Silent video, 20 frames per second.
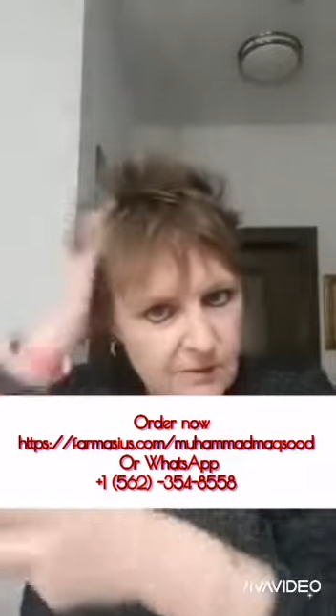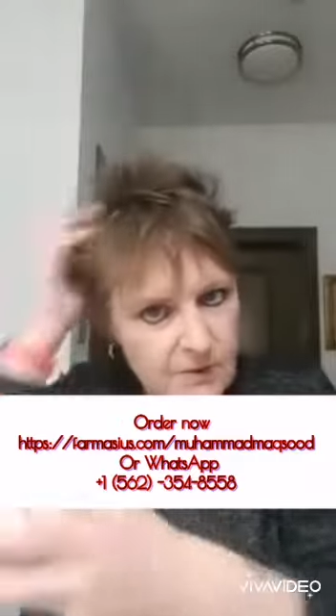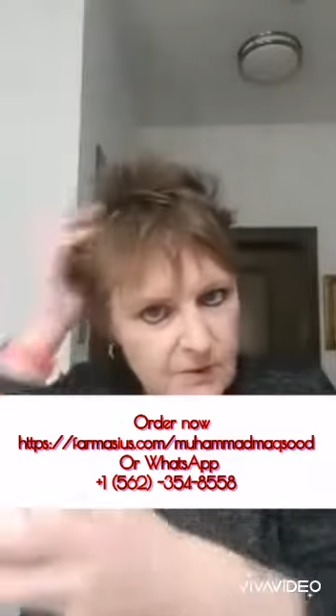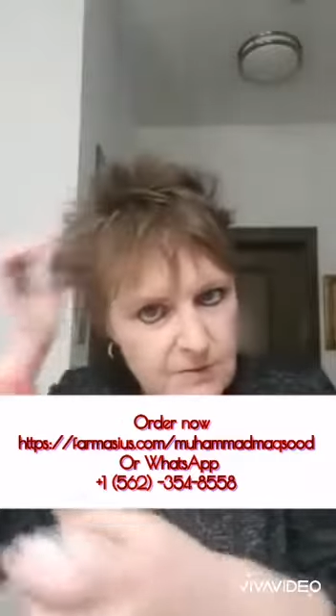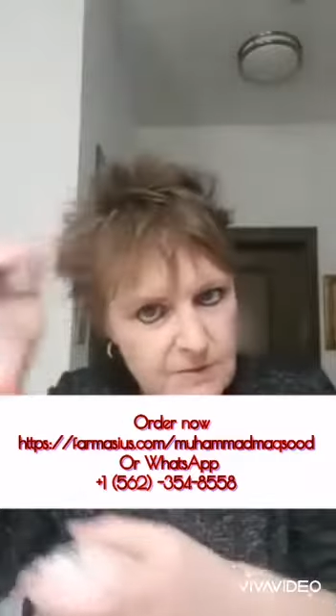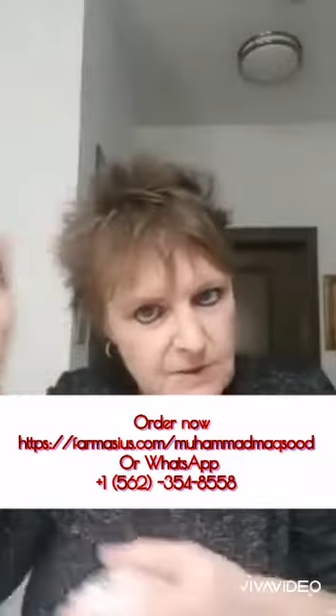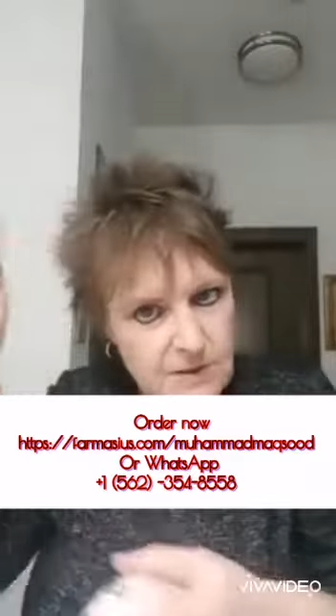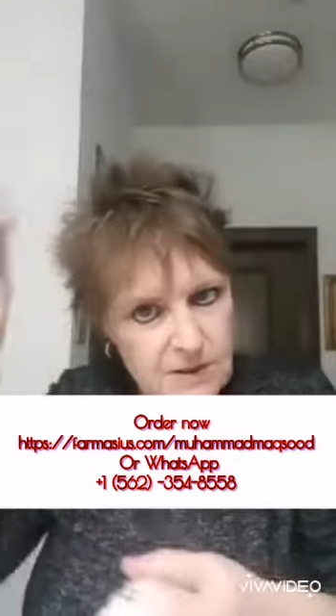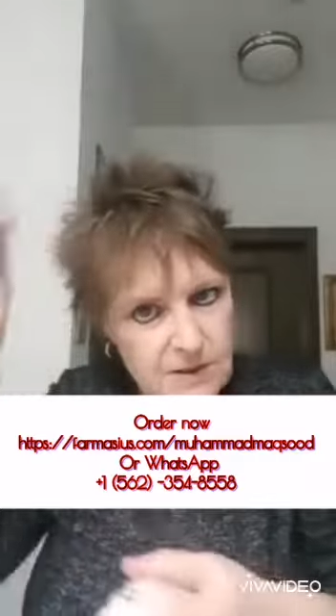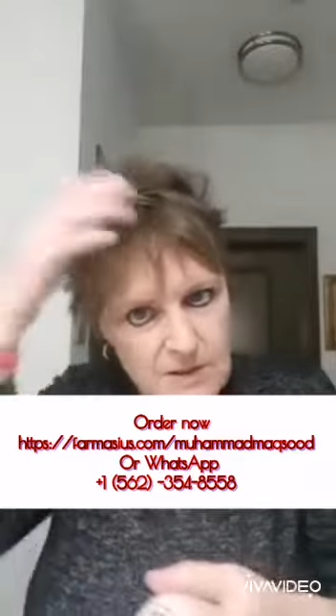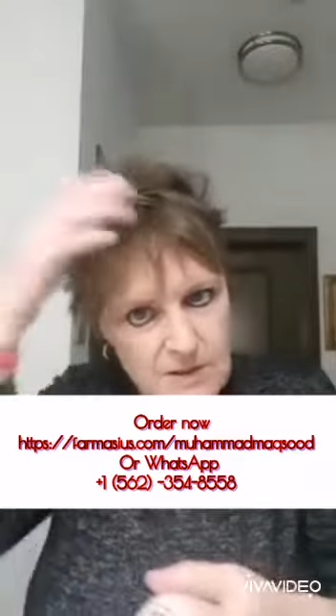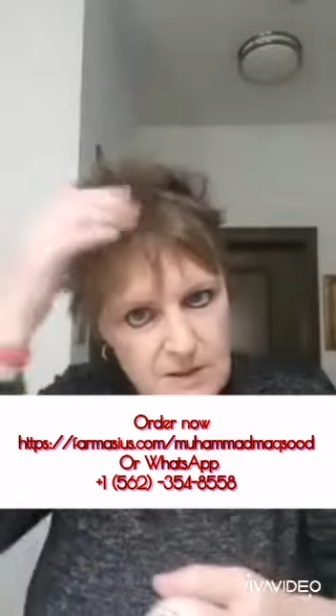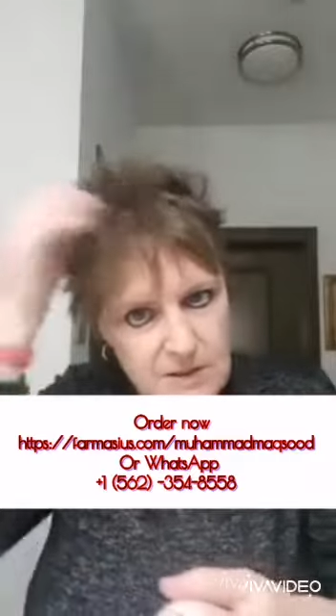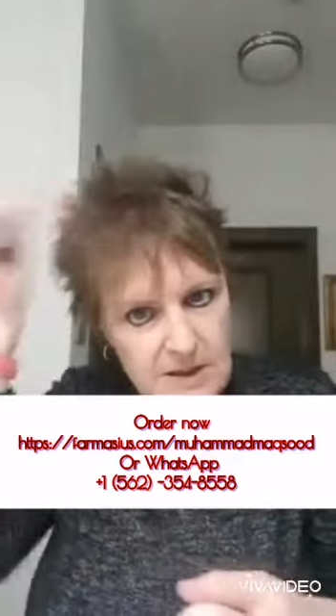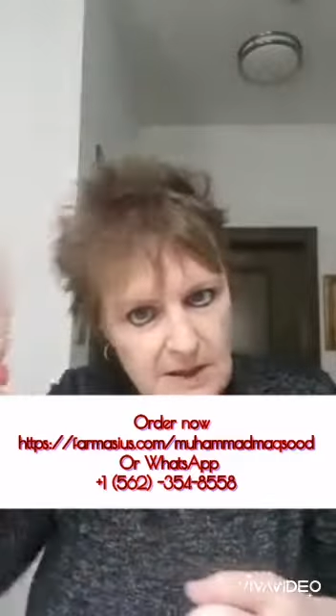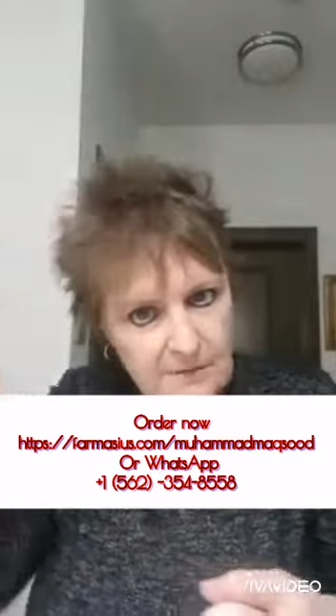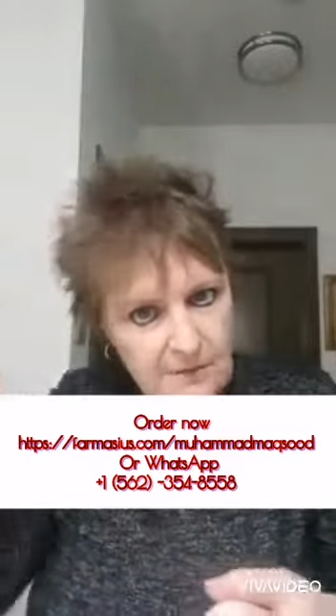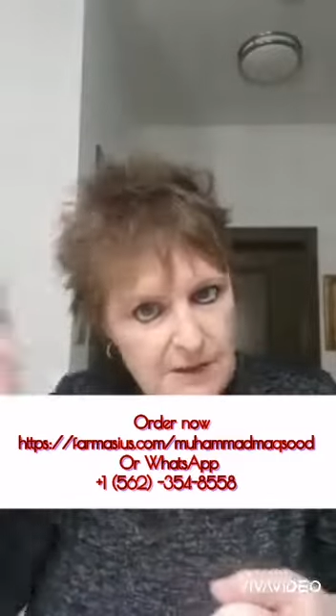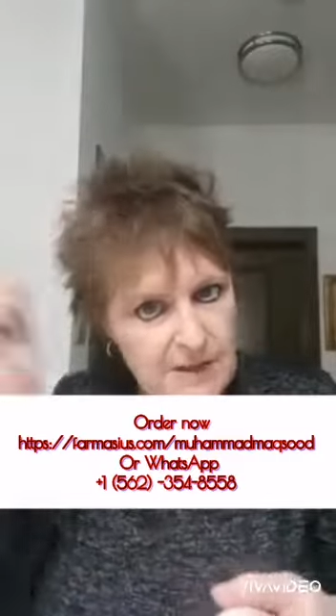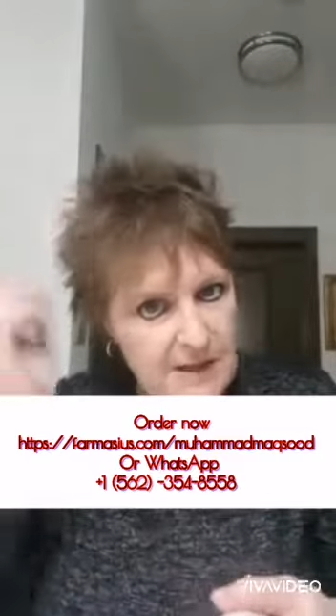You can use
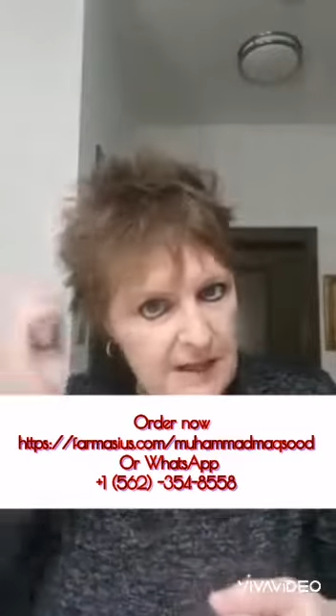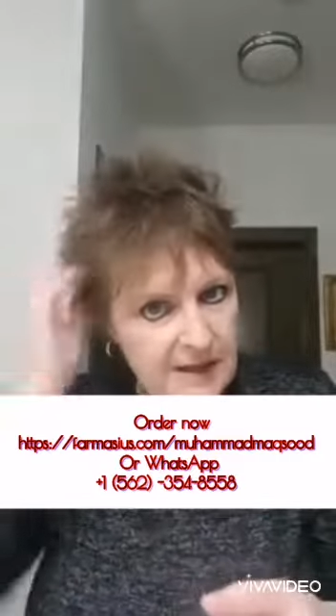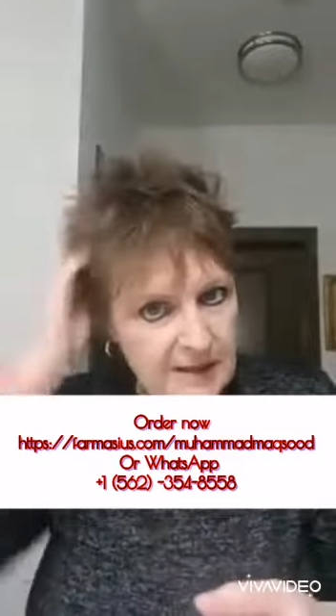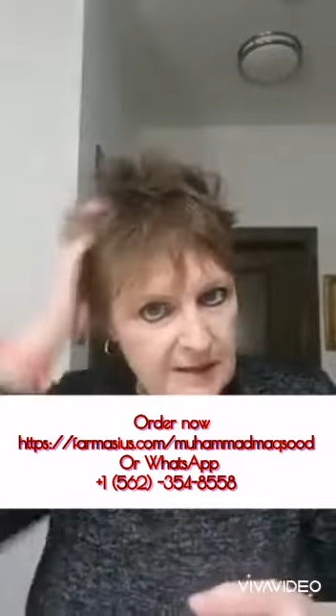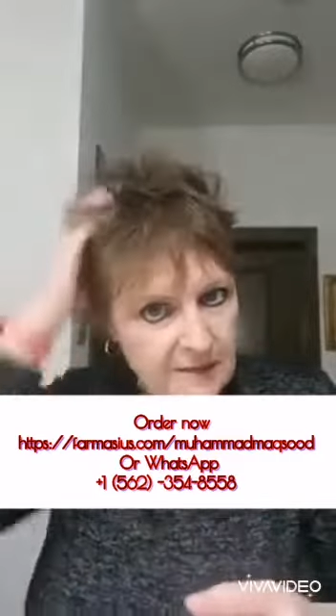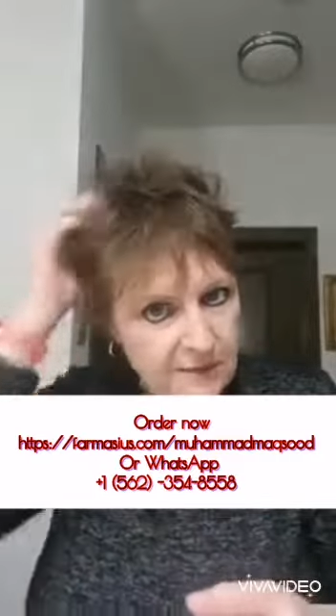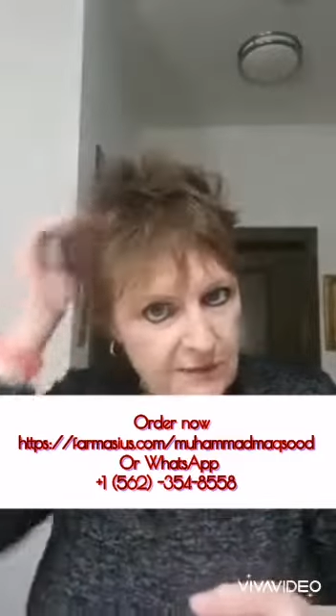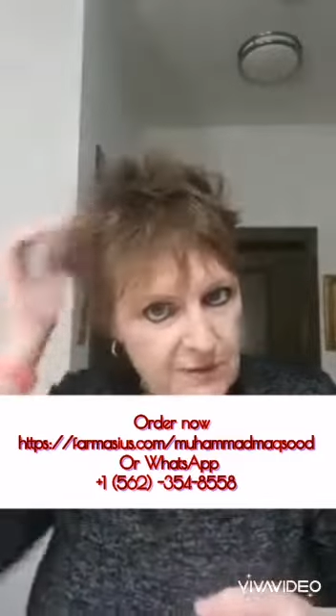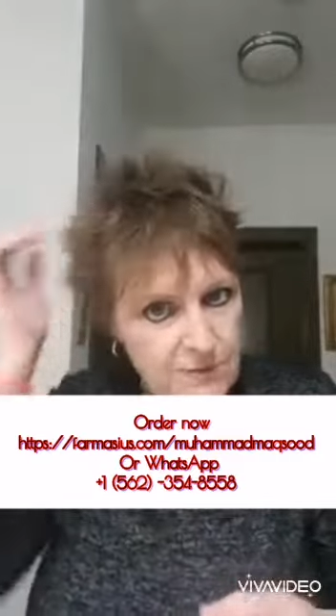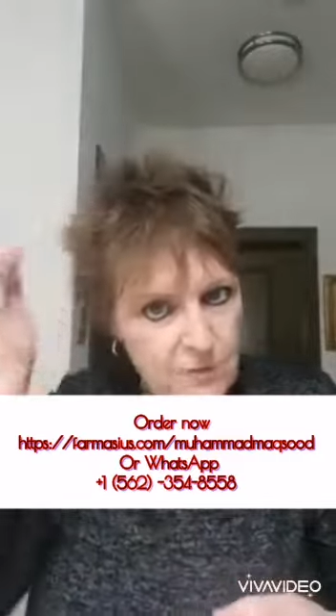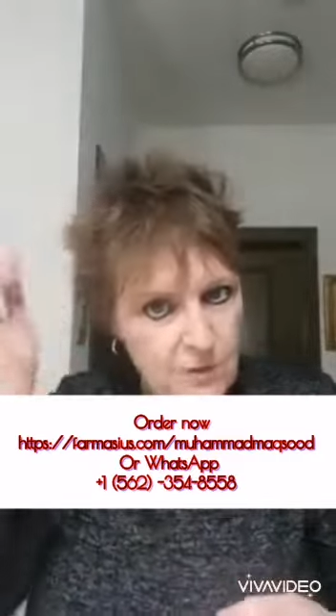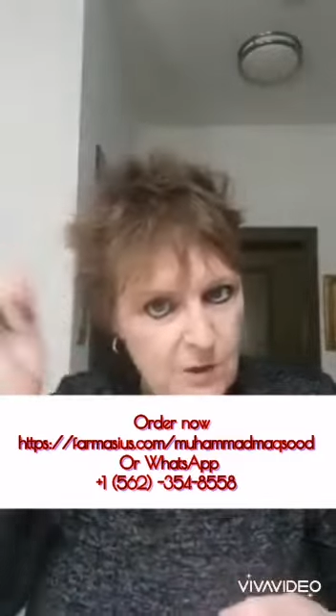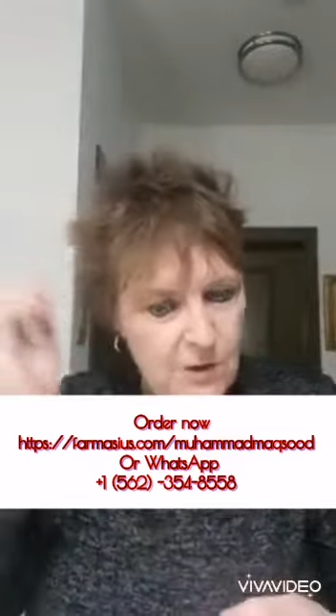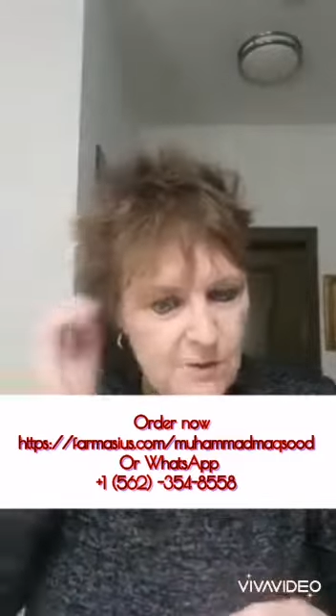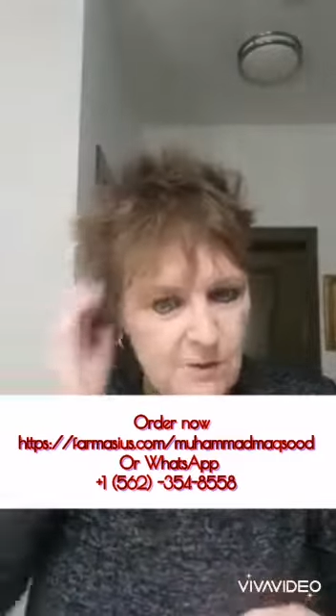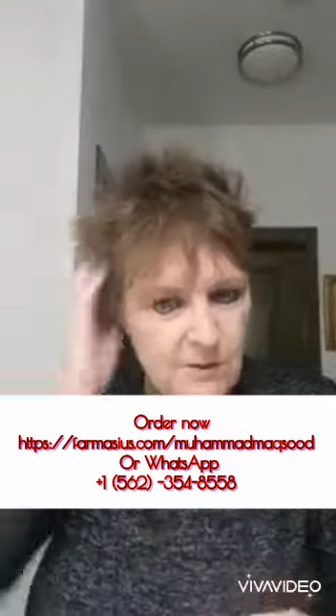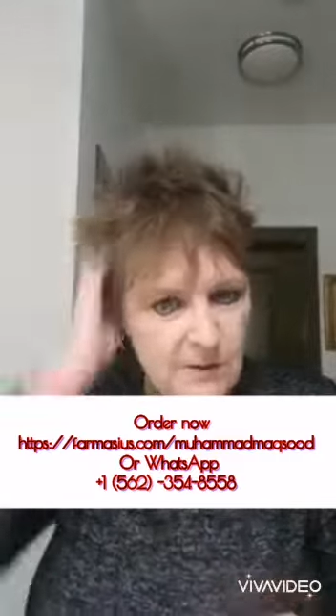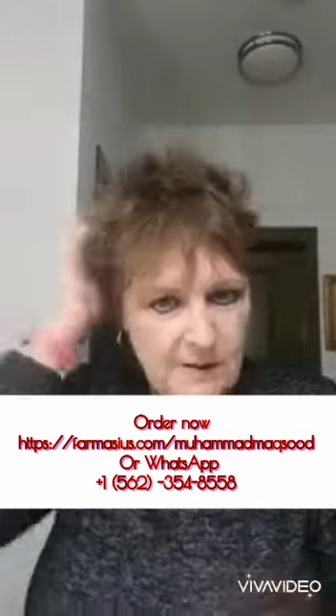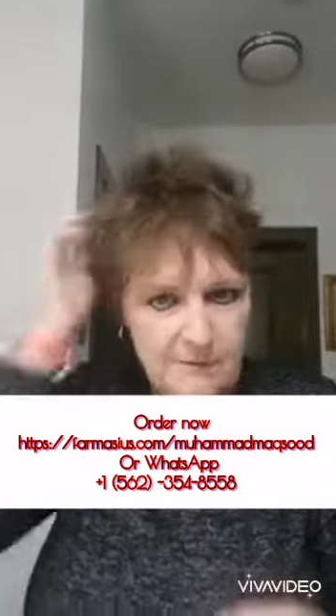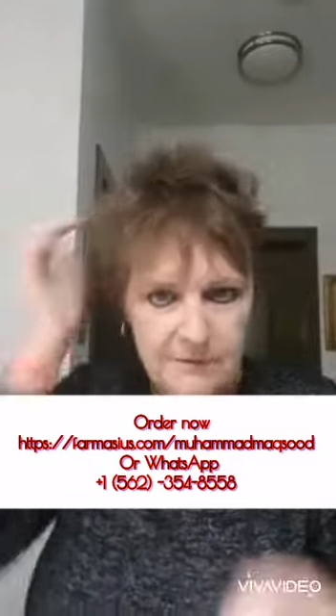this every day if you
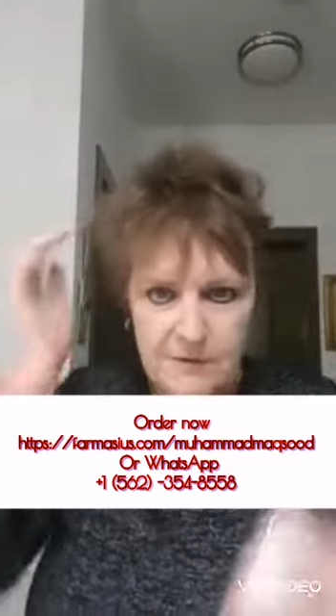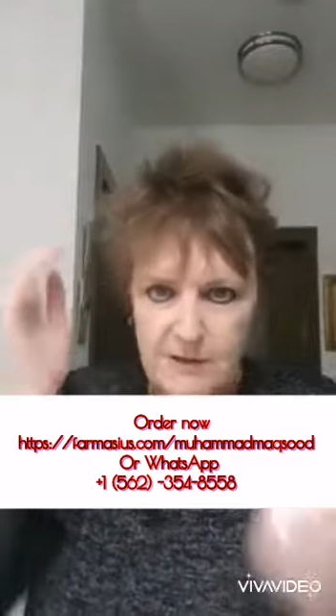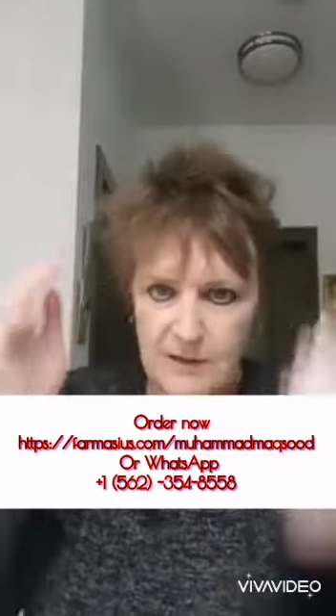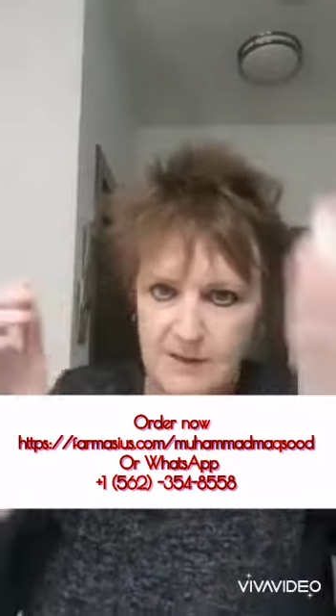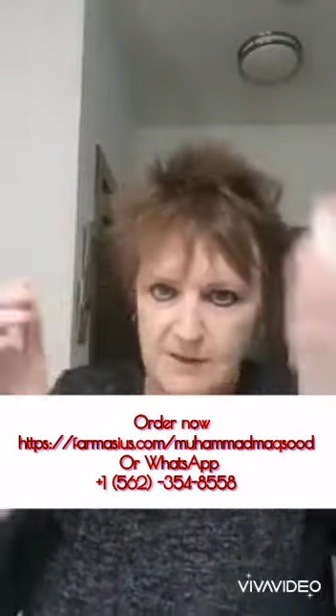want,